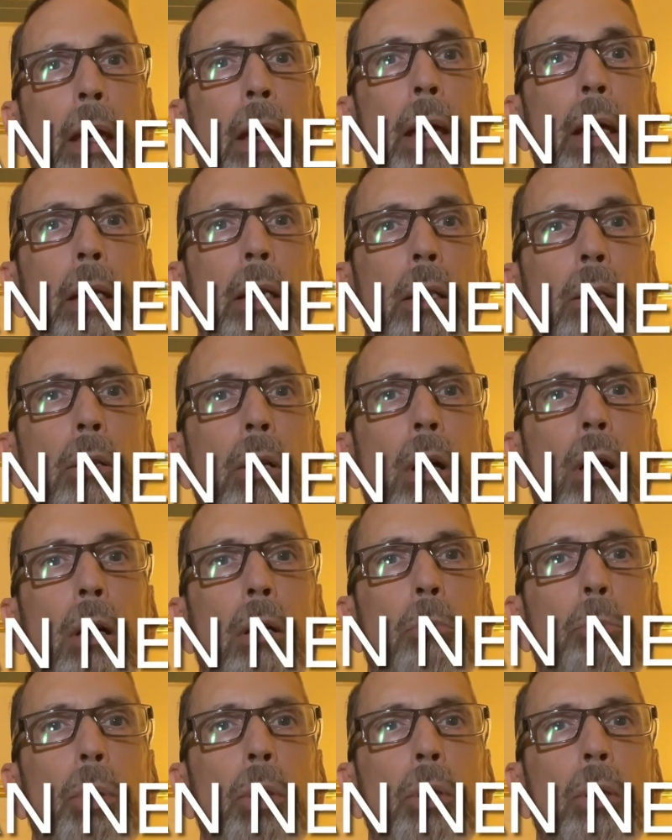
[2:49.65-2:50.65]
And in
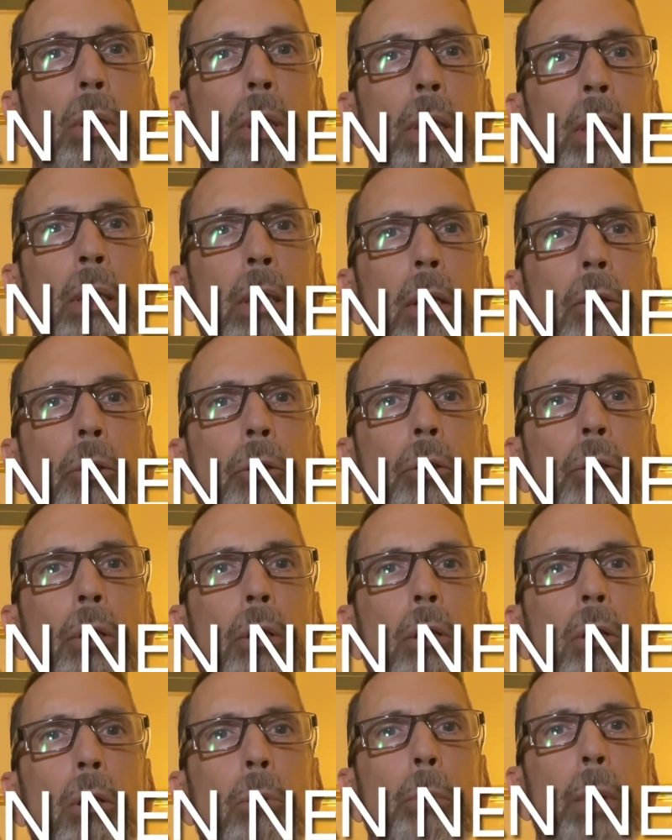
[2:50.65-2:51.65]
carpal tunnel
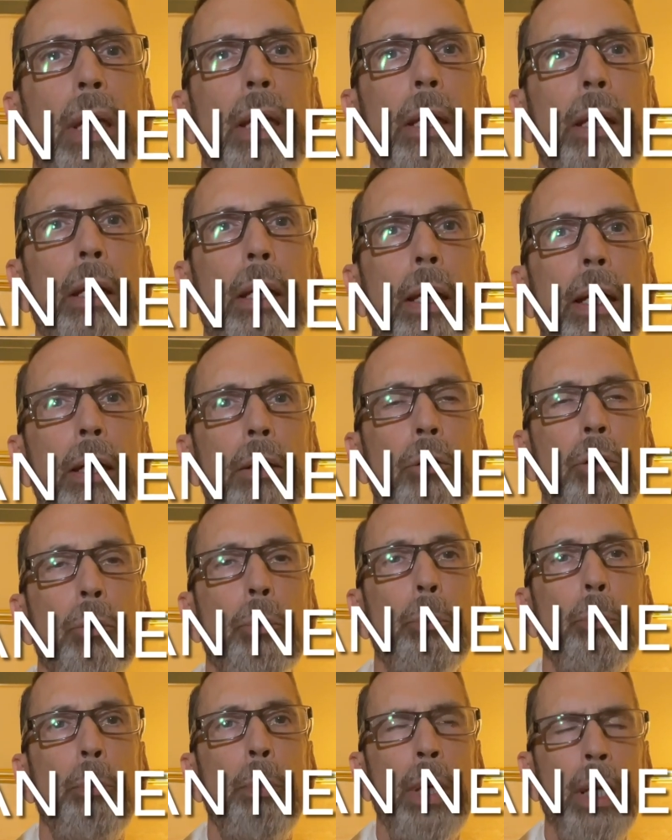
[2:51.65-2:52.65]
syndrome, it gets
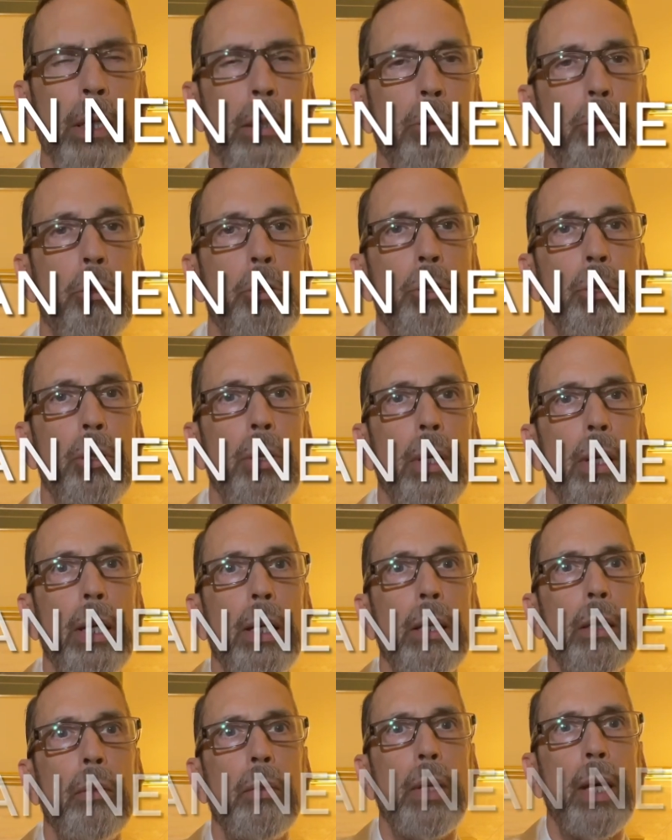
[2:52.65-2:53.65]
pinched
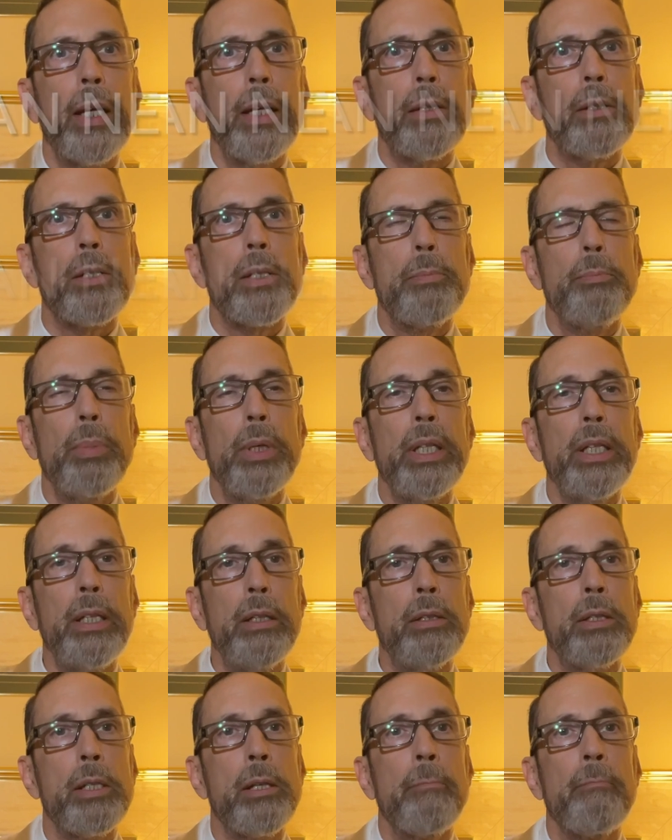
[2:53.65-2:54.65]
in that
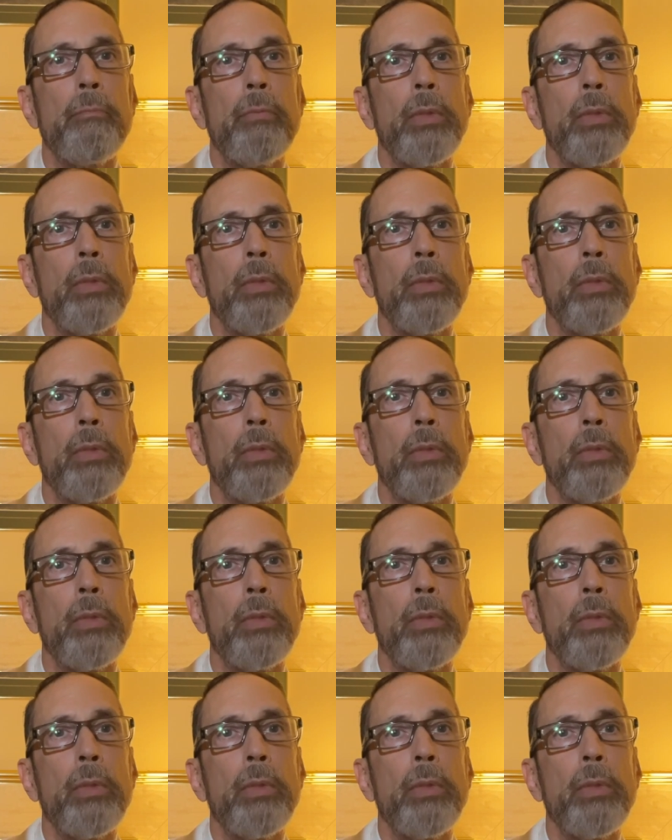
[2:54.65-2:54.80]
space.